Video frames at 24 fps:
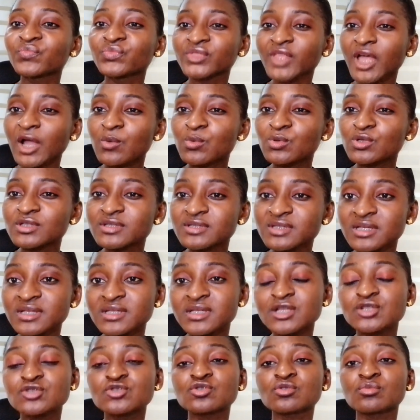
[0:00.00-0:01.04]
that would
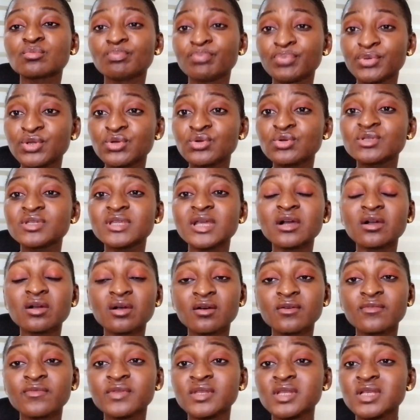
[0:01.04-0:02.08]
need it to build their
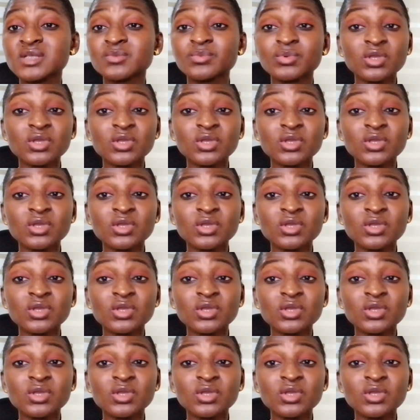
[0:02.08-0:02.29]
confidence,